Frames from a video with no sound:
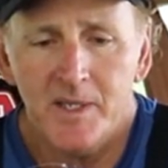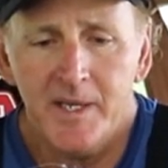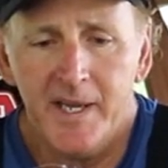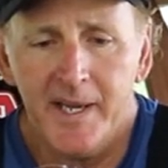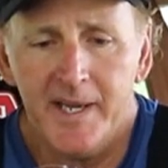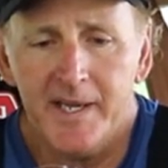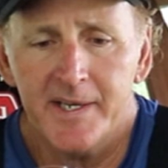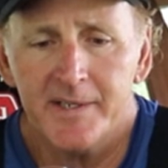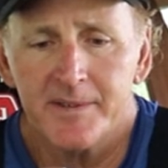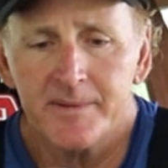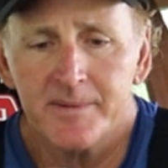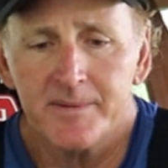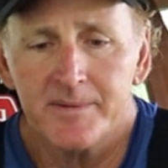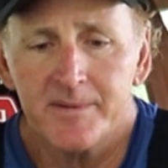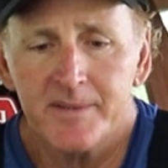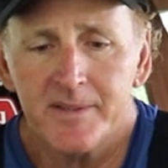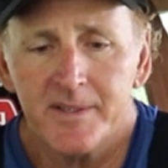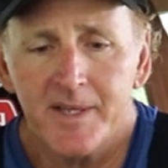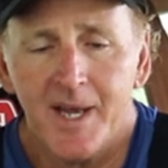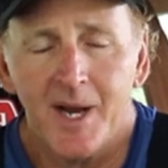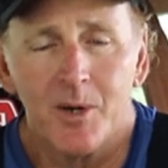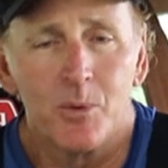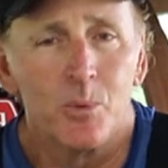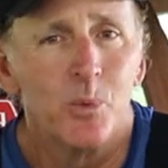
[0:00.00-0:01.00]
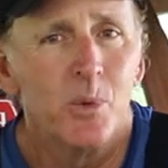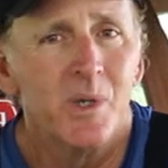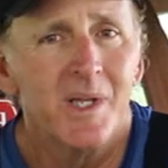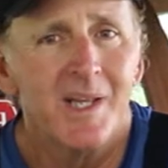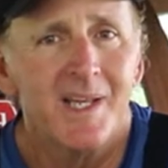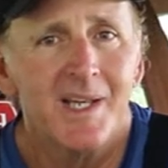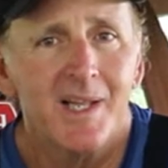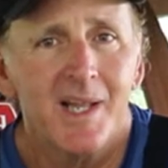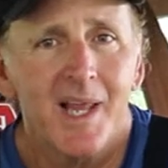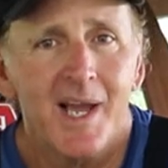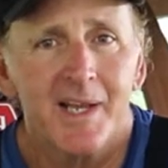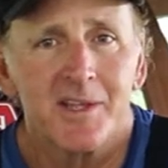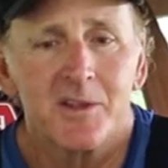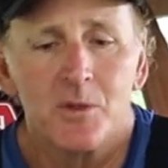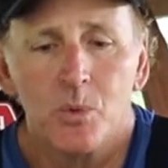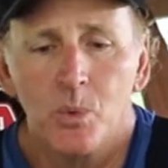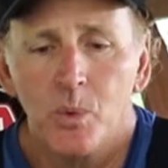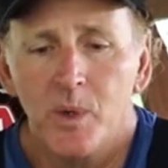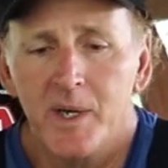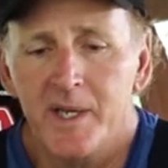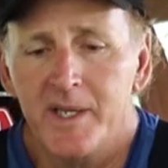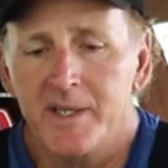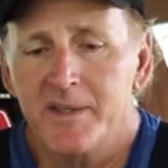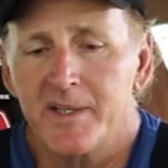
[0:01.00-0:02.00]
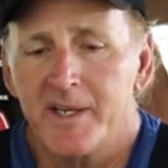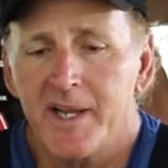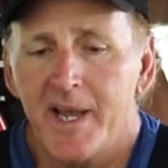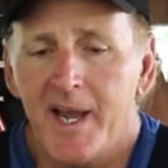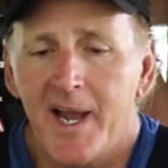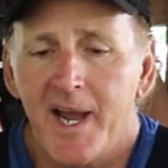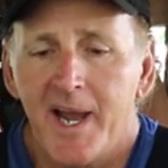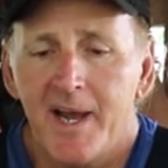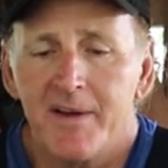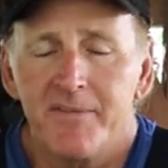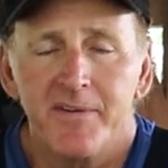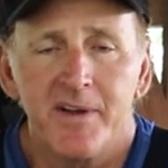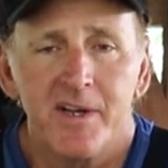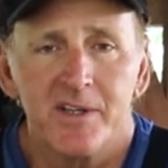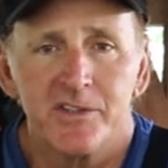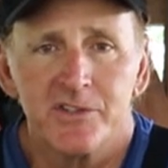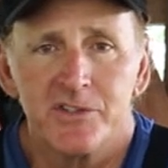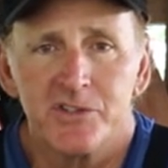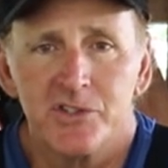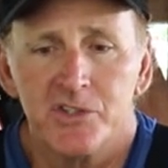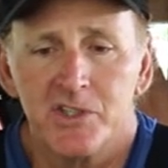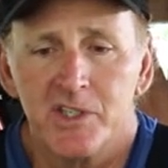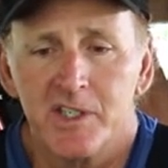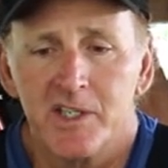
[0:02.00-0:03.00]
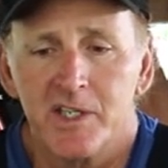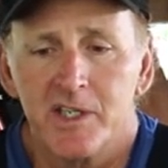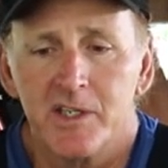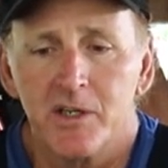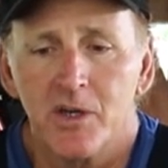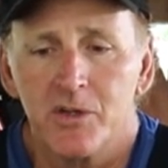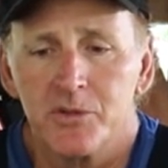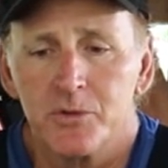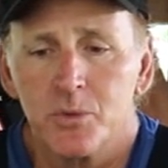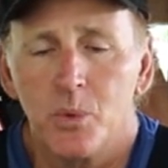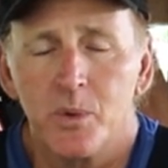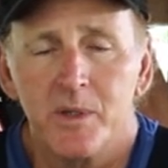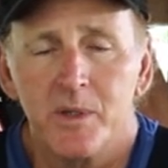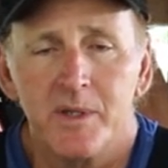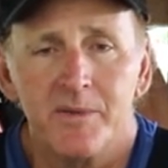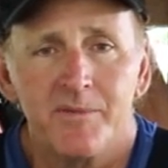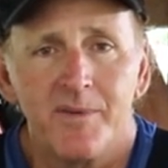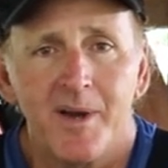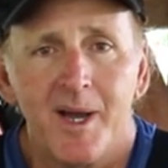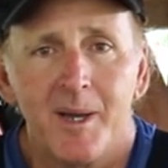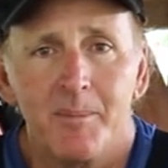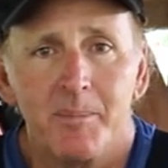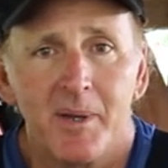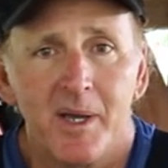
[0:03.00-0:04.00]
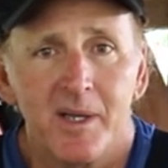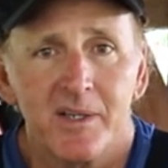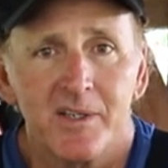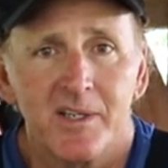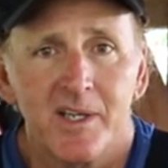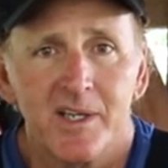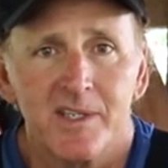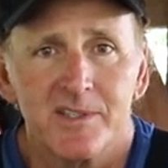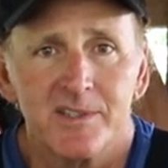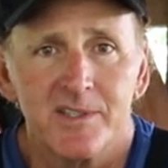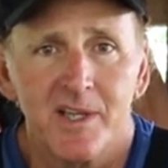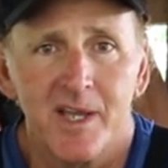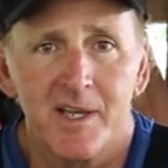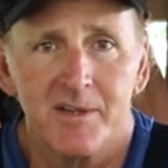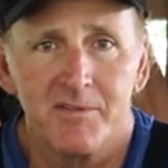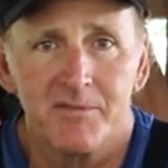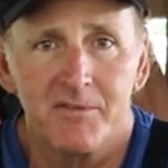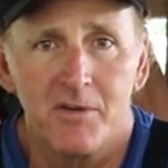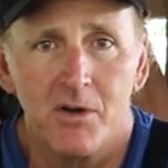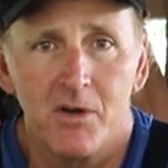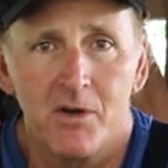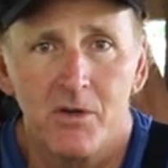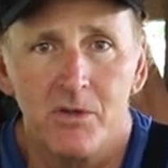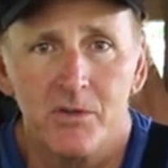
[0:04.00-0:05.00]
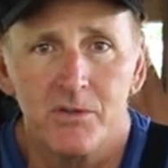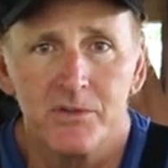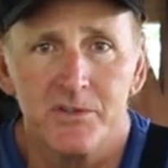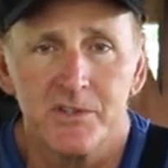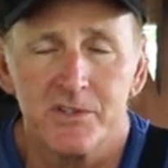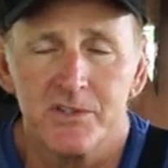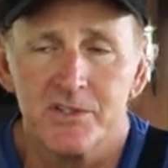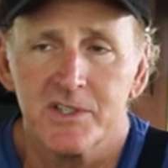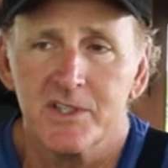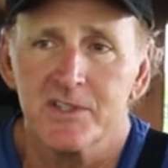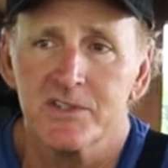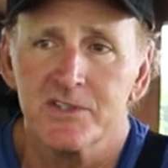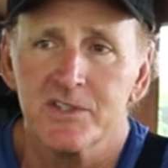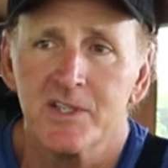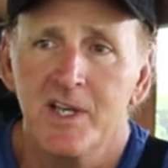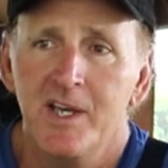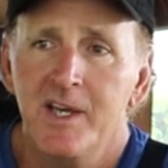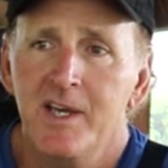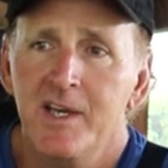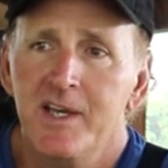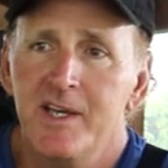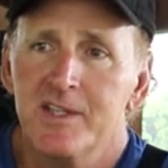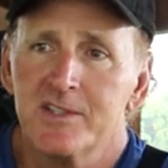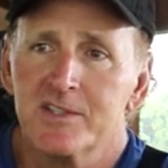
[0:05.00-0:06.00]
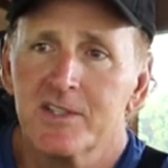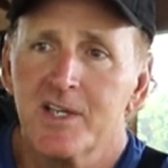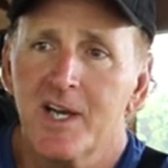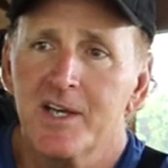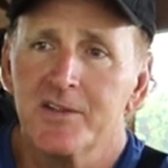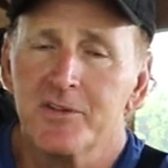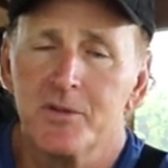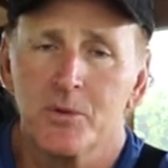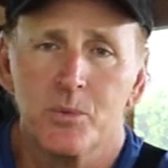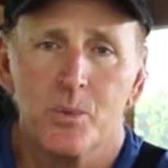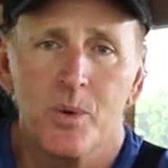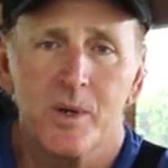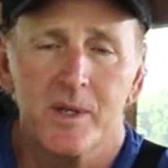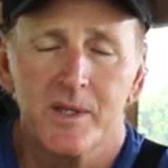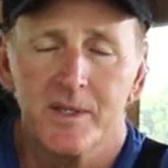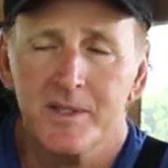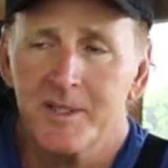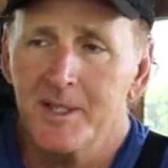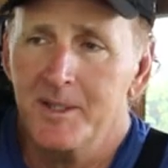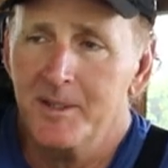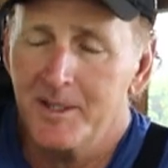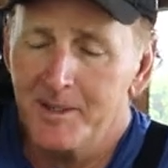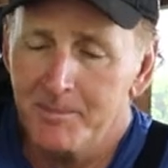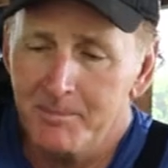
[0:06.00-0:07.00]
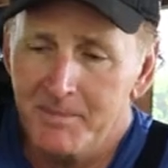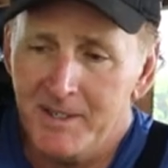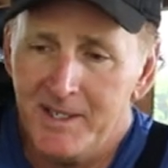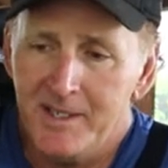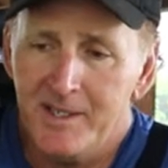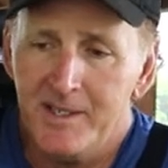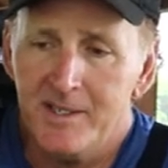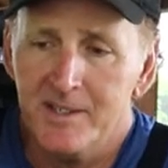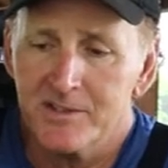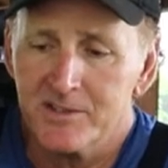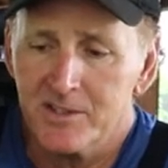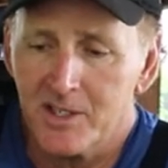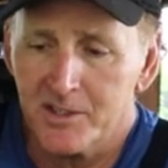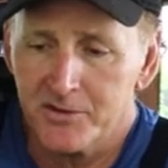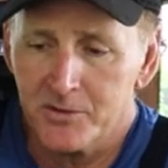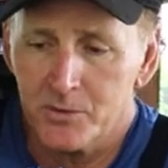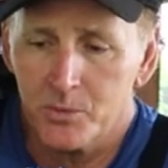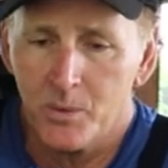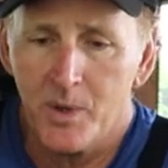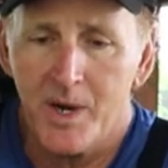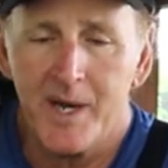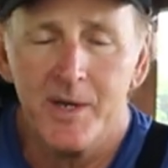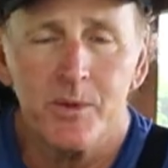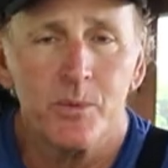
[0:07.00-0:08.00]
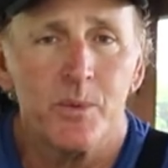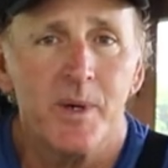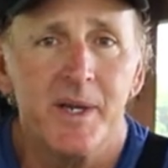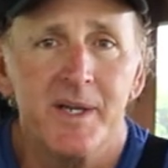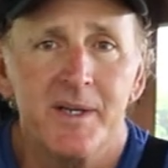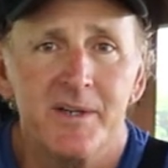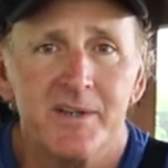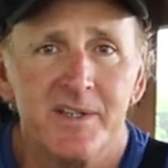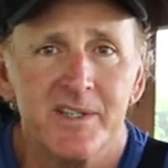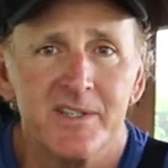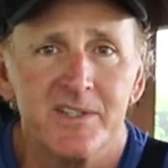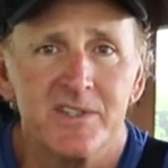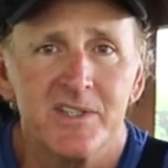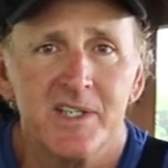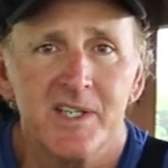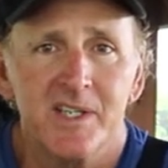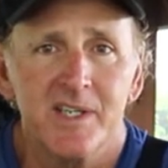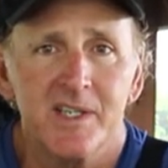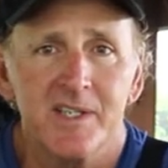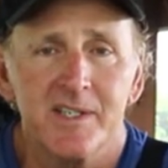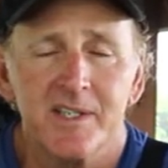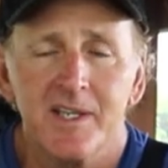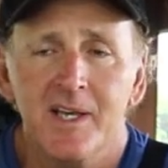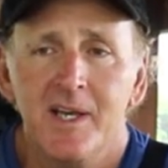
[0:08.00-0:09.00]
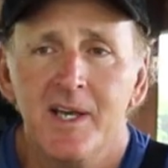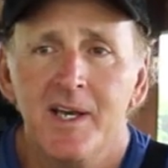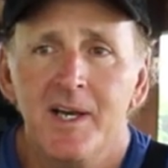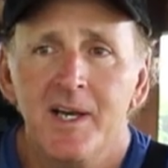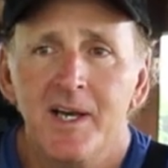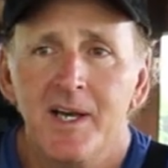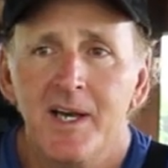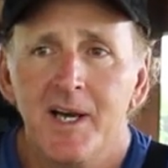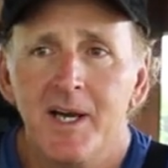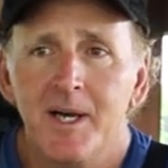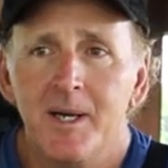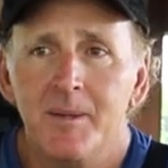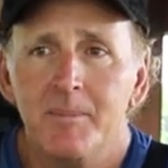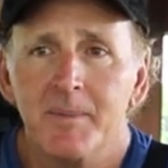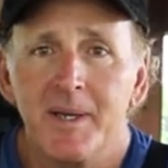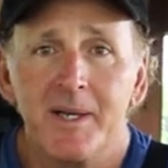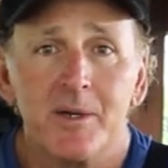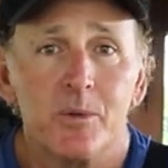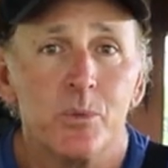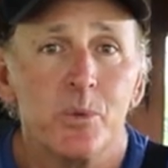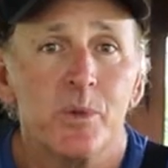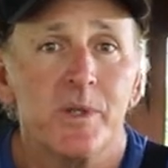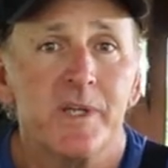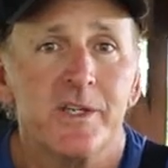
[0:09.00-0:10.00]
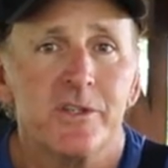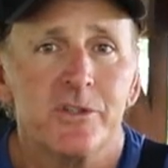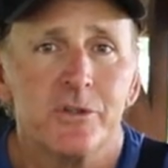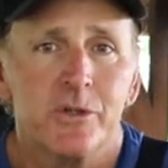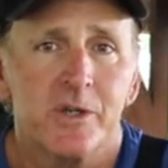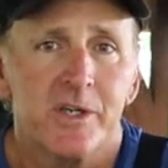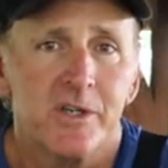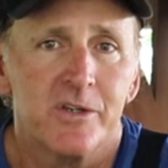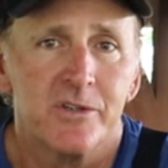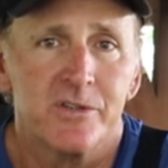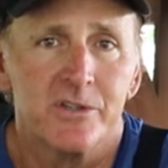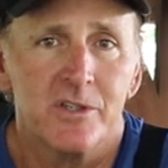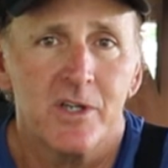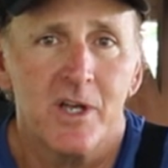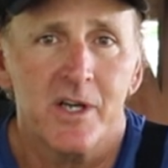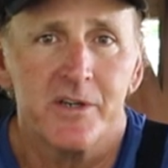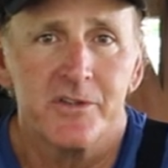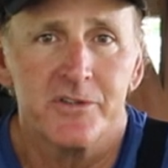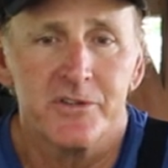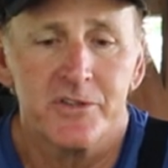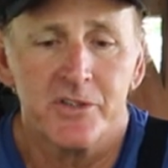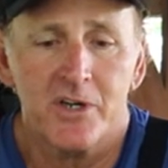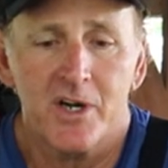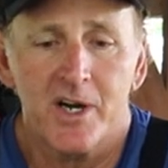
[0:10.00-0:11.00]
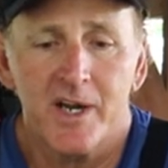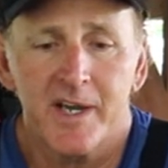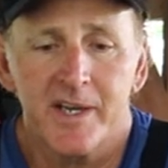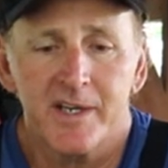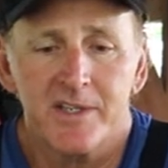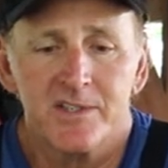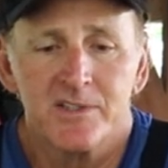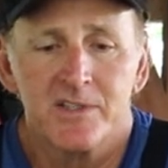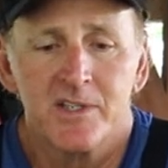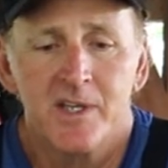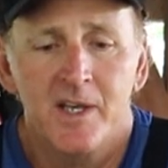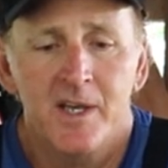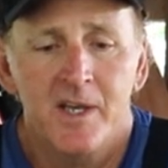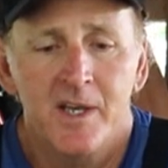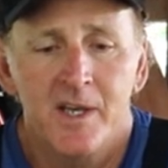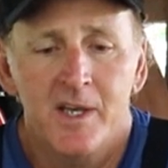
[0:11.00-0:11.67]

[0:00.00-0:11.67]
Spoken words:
And I really like the way that a half ounce jig on 25 pound test line falls. It's got the right rate of descent, and it really triggers a lot of strikes.